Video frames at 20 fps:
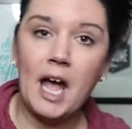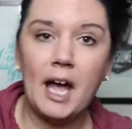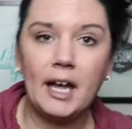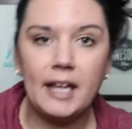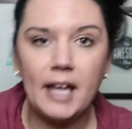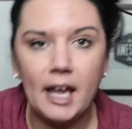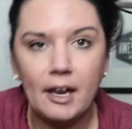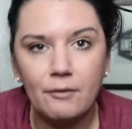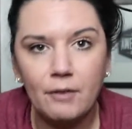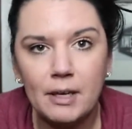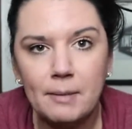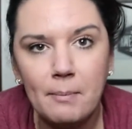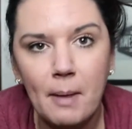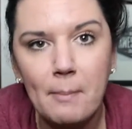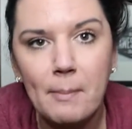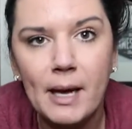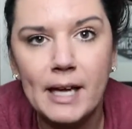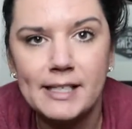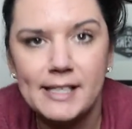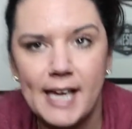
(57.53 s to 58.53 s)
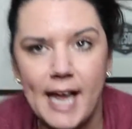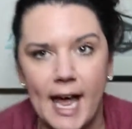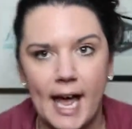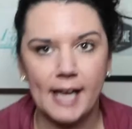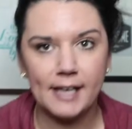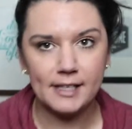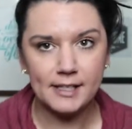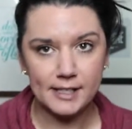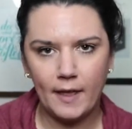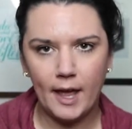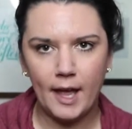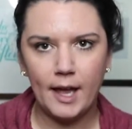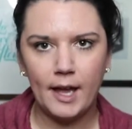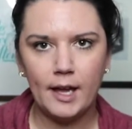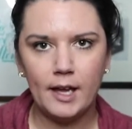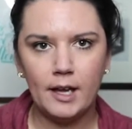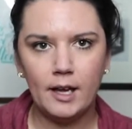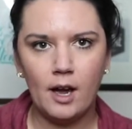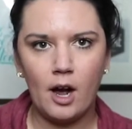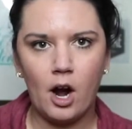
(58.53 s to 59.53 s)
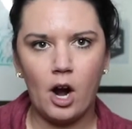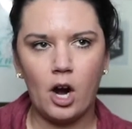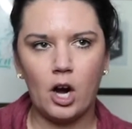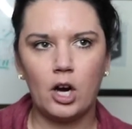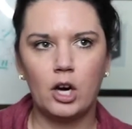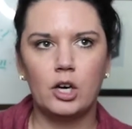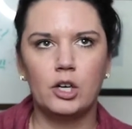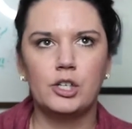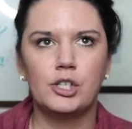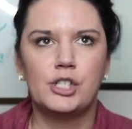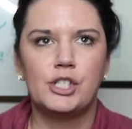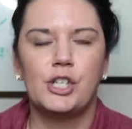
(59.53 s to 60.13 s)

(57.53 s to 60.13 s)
I can't read my butt tag. They are